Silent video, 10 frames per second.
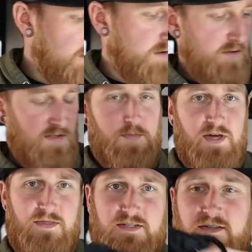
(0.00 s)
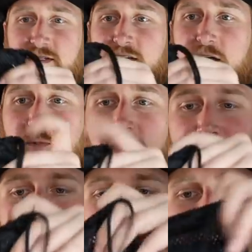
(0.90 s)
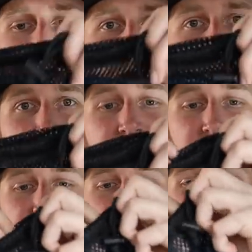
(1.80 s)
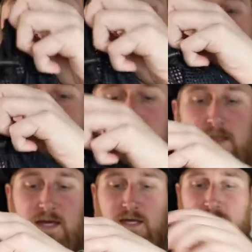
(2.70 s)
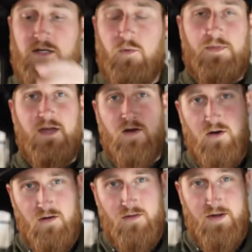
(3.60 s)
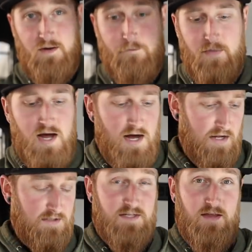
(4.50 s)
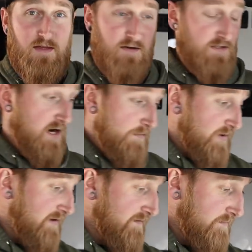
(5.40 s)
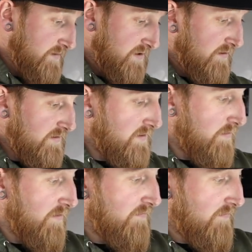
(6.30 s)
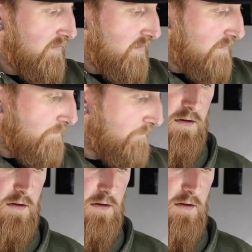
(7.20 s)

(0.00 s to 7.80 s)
You can also pick these things up with an accessory pack right here, and these are what they call their mods. There's a couple of them, so let's go through them.